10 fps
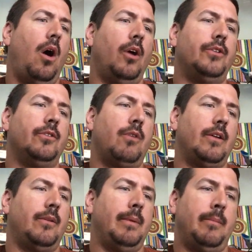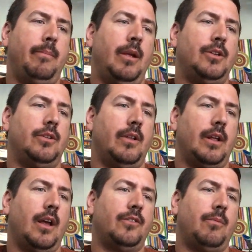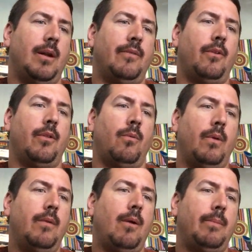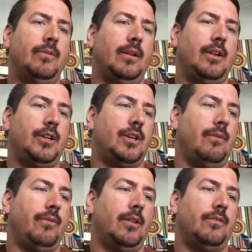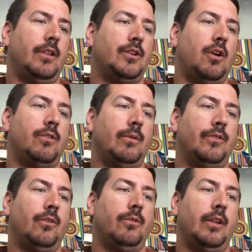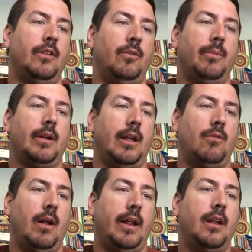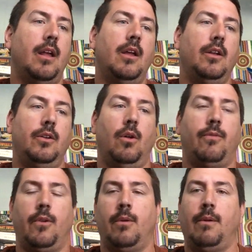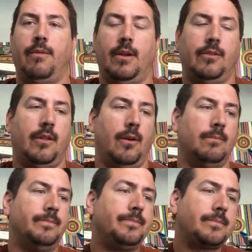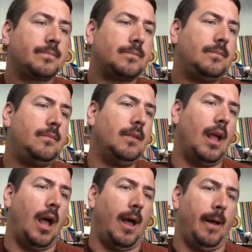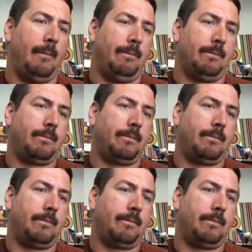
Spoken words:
All due credit has been issued to the customer. Any further re-representation of funds for the charge will result in a duplicate credit. No further refund is due. Per